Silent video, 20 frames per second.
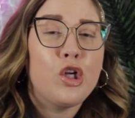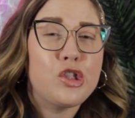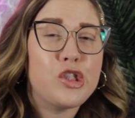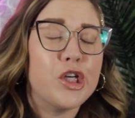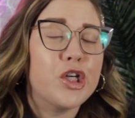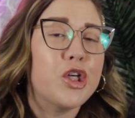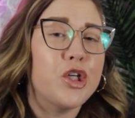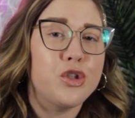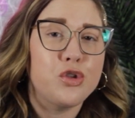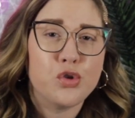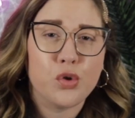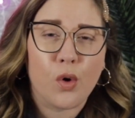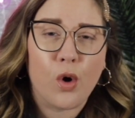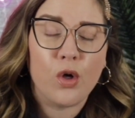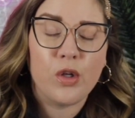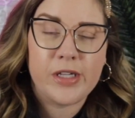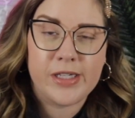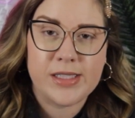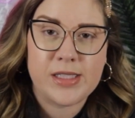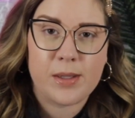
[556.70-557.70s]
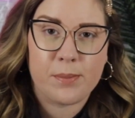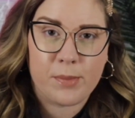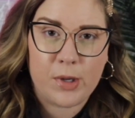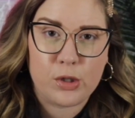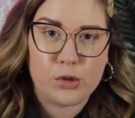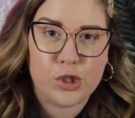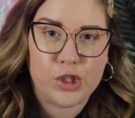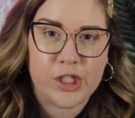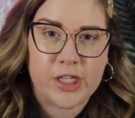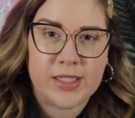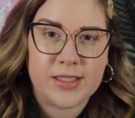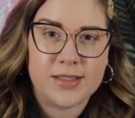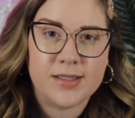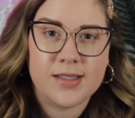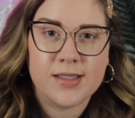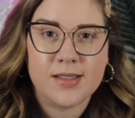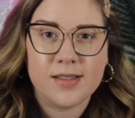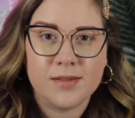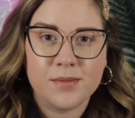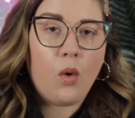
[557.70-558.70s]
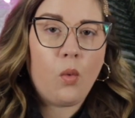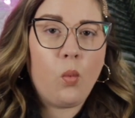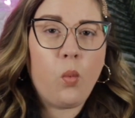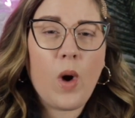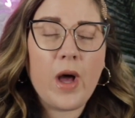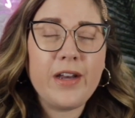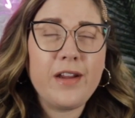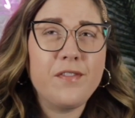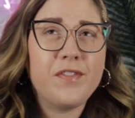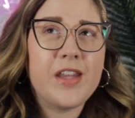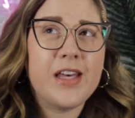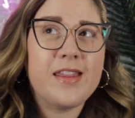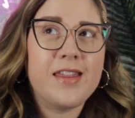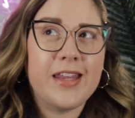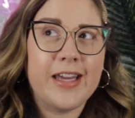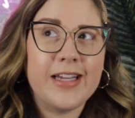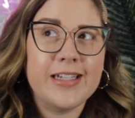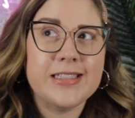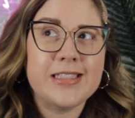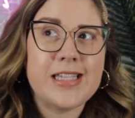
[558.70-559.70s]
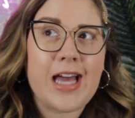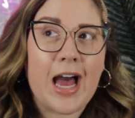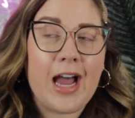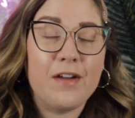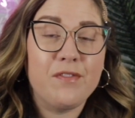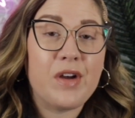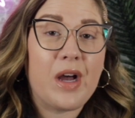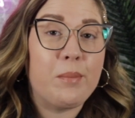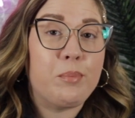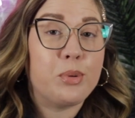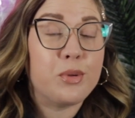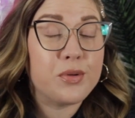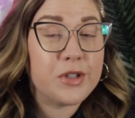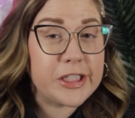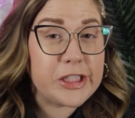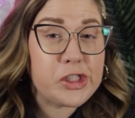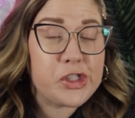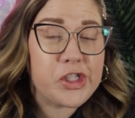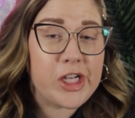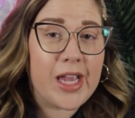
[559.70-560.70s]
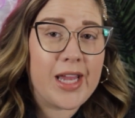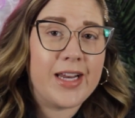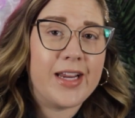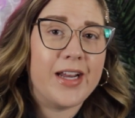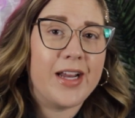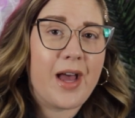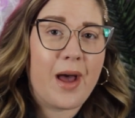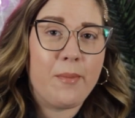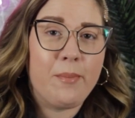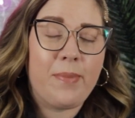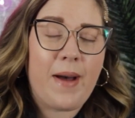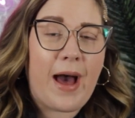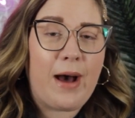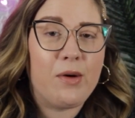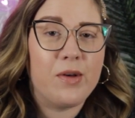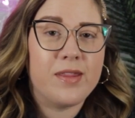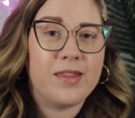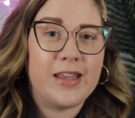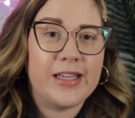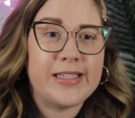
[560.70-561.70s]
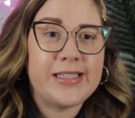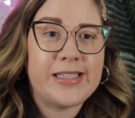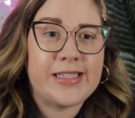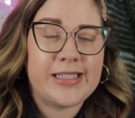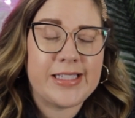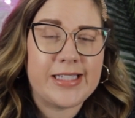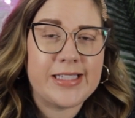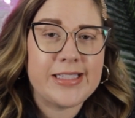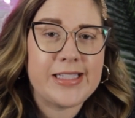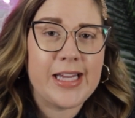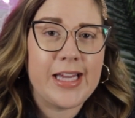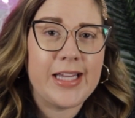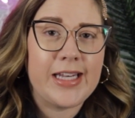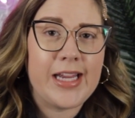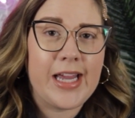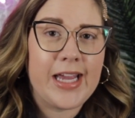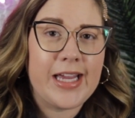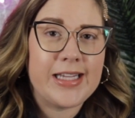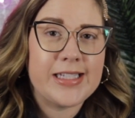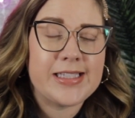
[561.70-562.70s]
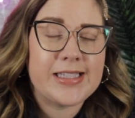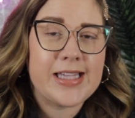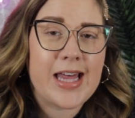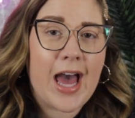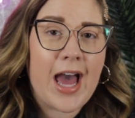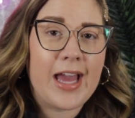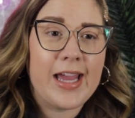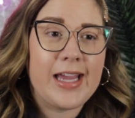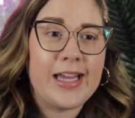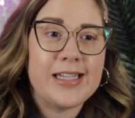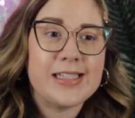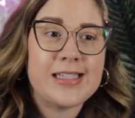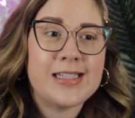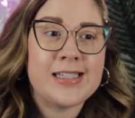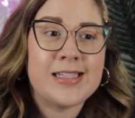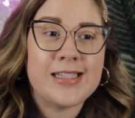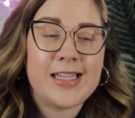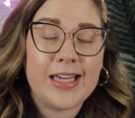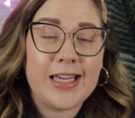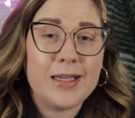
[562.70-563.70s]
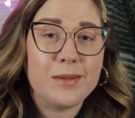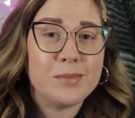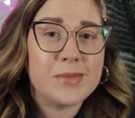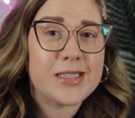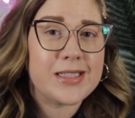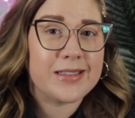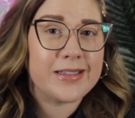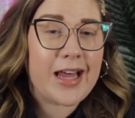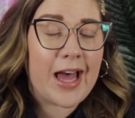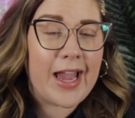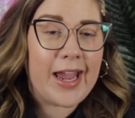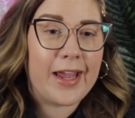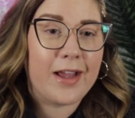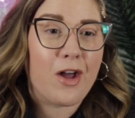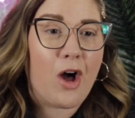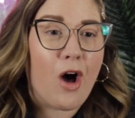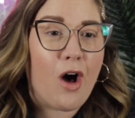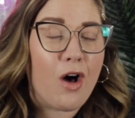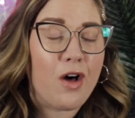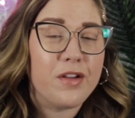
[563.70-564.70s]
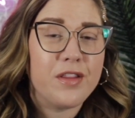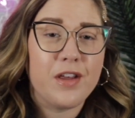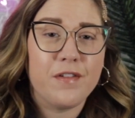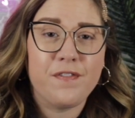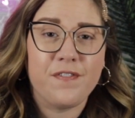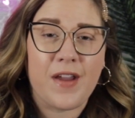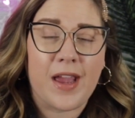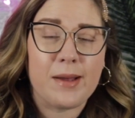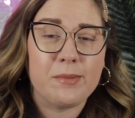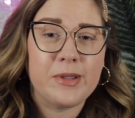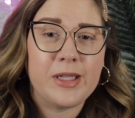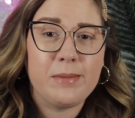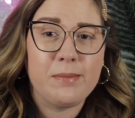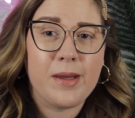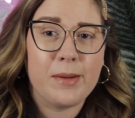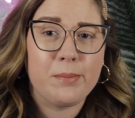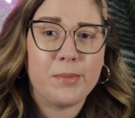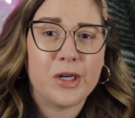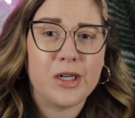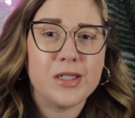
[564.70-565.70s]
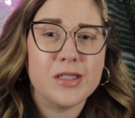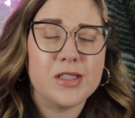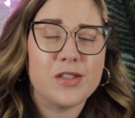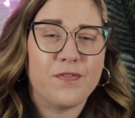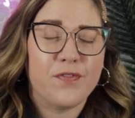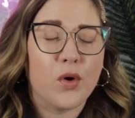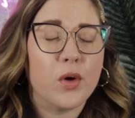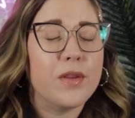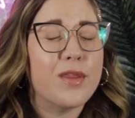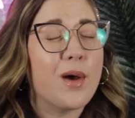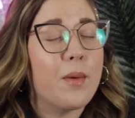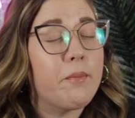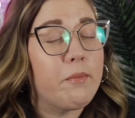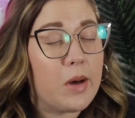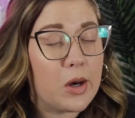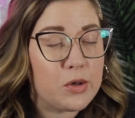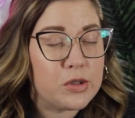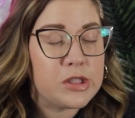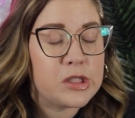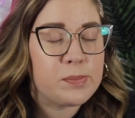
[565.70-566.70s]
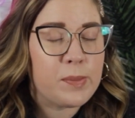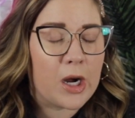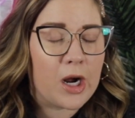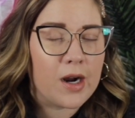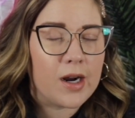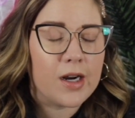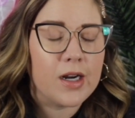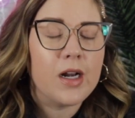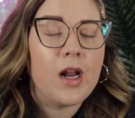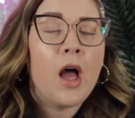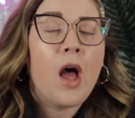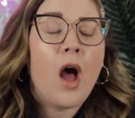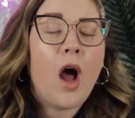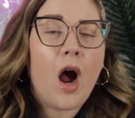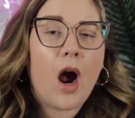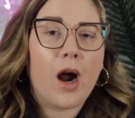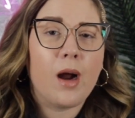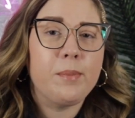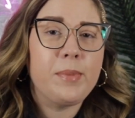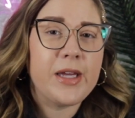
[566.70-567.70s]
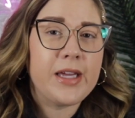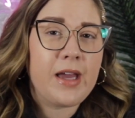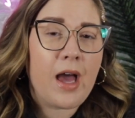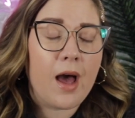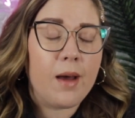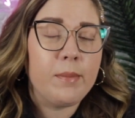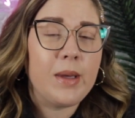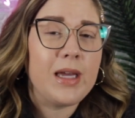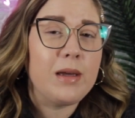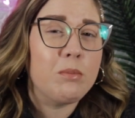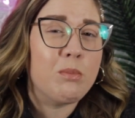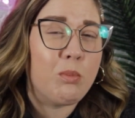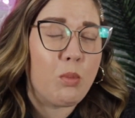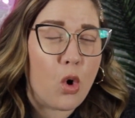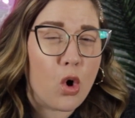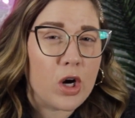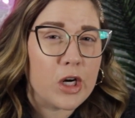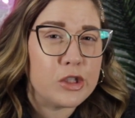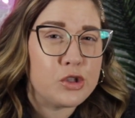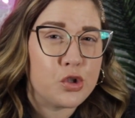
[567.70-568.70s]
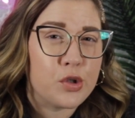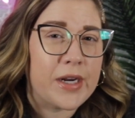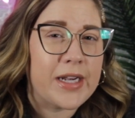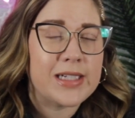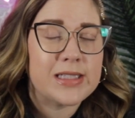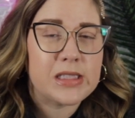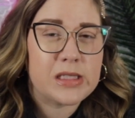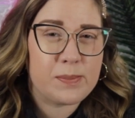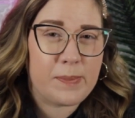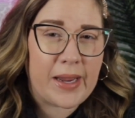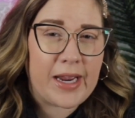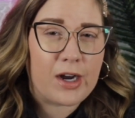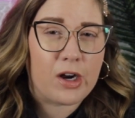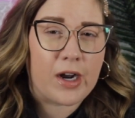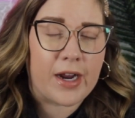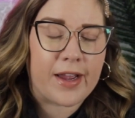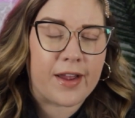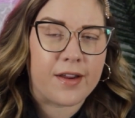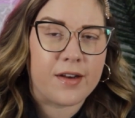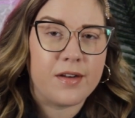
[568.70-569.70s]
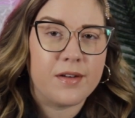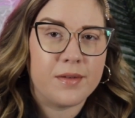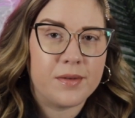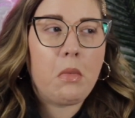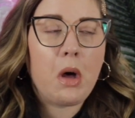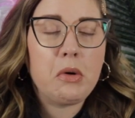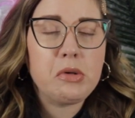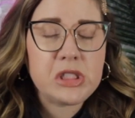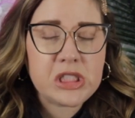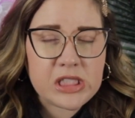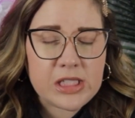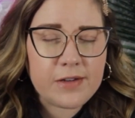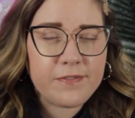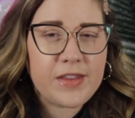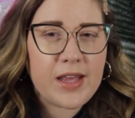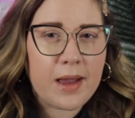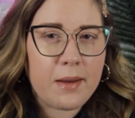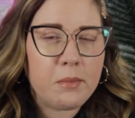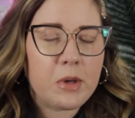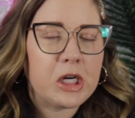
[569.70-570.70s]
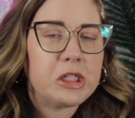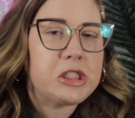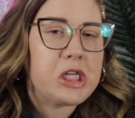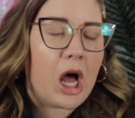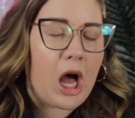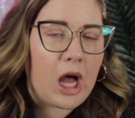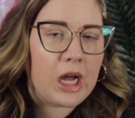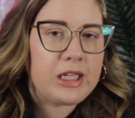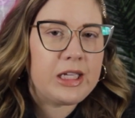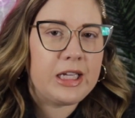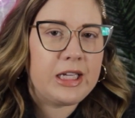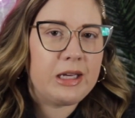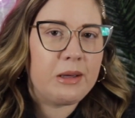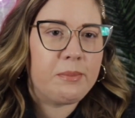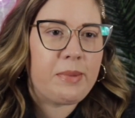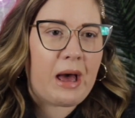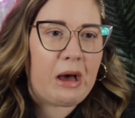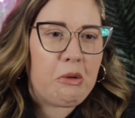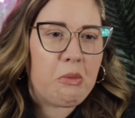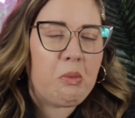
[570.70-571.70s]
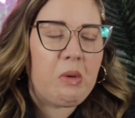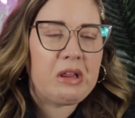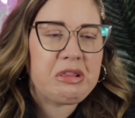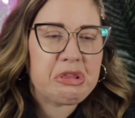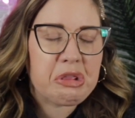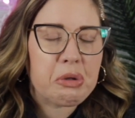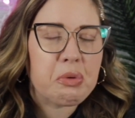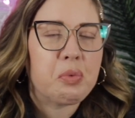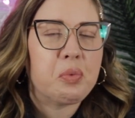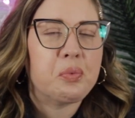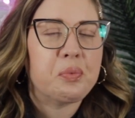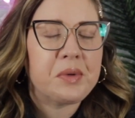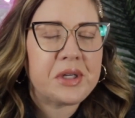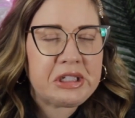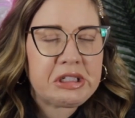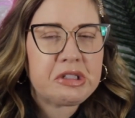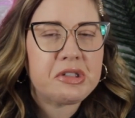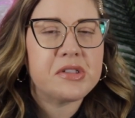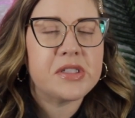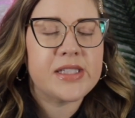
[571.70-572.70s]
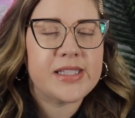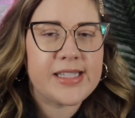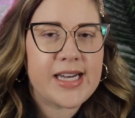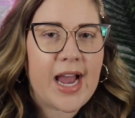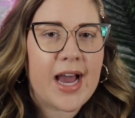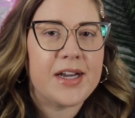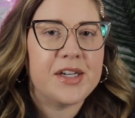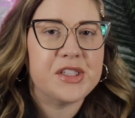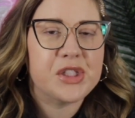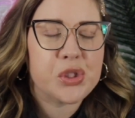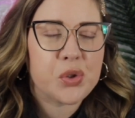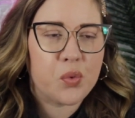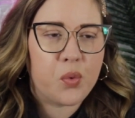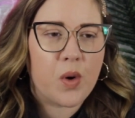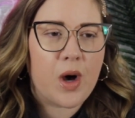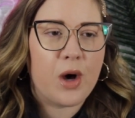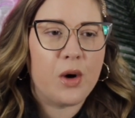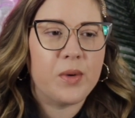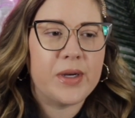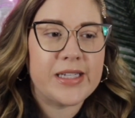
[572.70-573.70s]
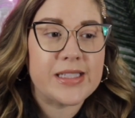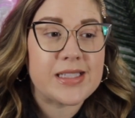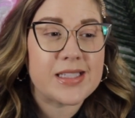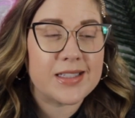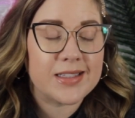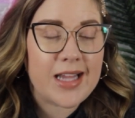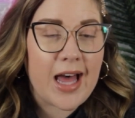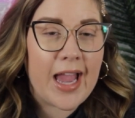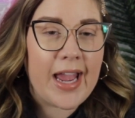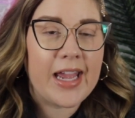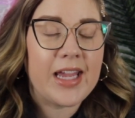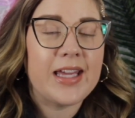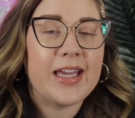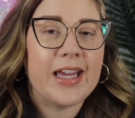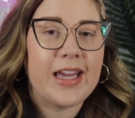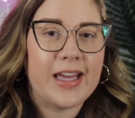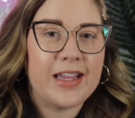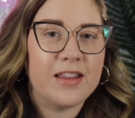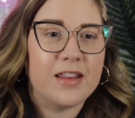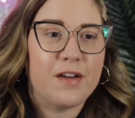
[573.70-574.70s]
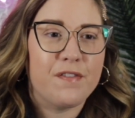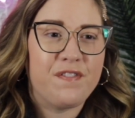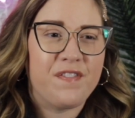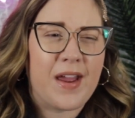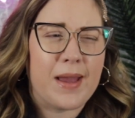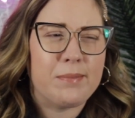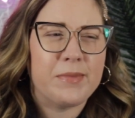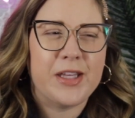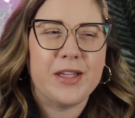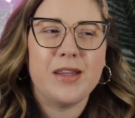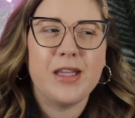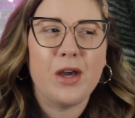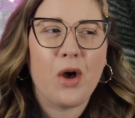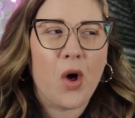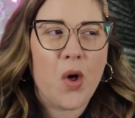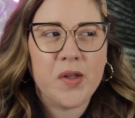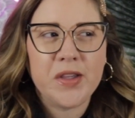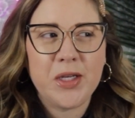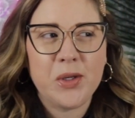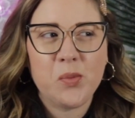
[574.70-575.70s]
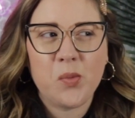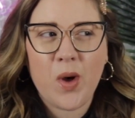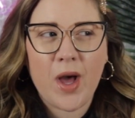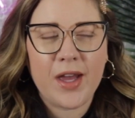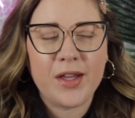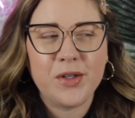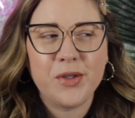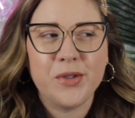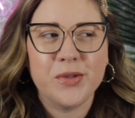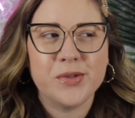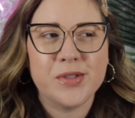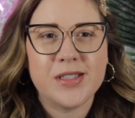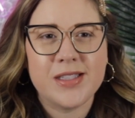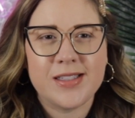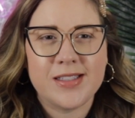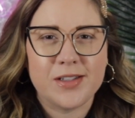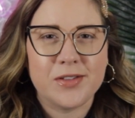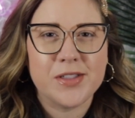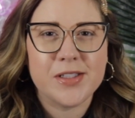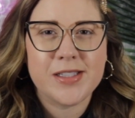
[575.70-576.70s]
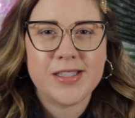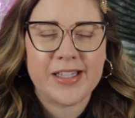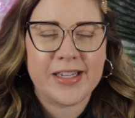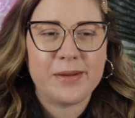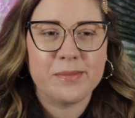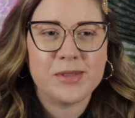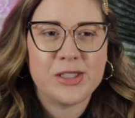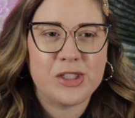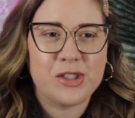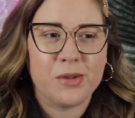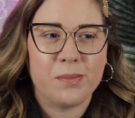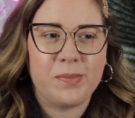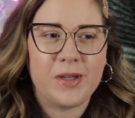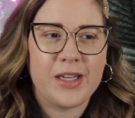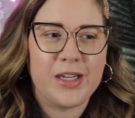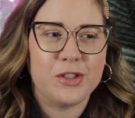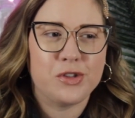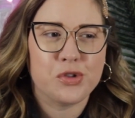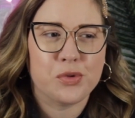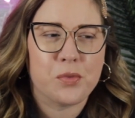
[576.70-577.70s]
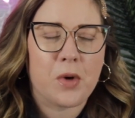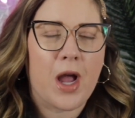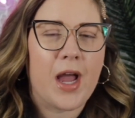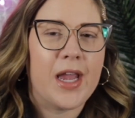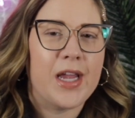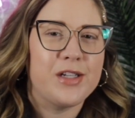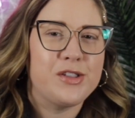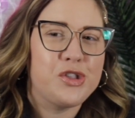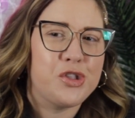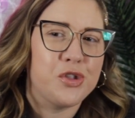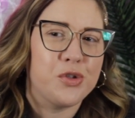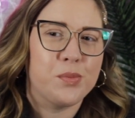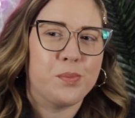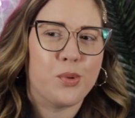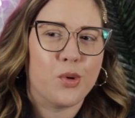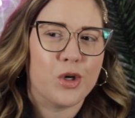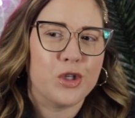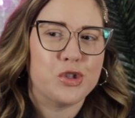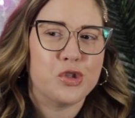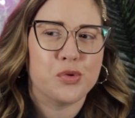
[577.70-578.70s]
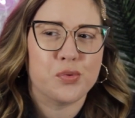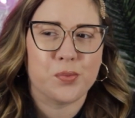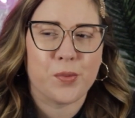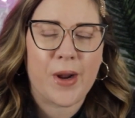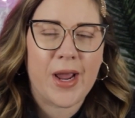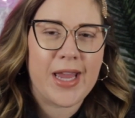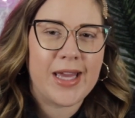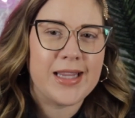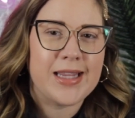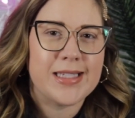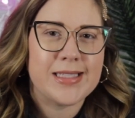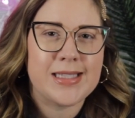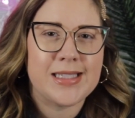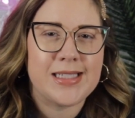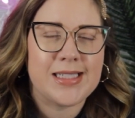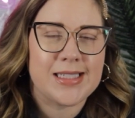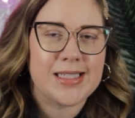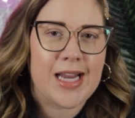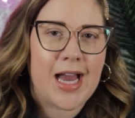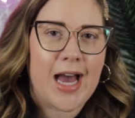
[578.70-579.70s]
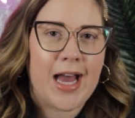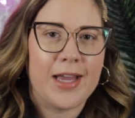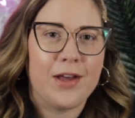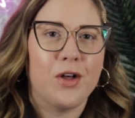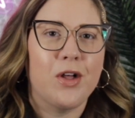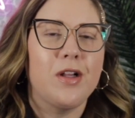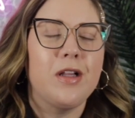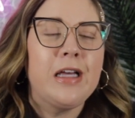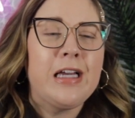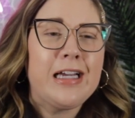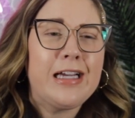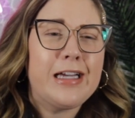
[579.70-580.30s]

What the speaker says: to control his emotions. One of the things I've appreciated about this season is that it seems like all the family members, for the most part, are becoming more transparent. Most of them are talking about what the real status quo is like in the family. The only one who still seems to be trying to portray this denial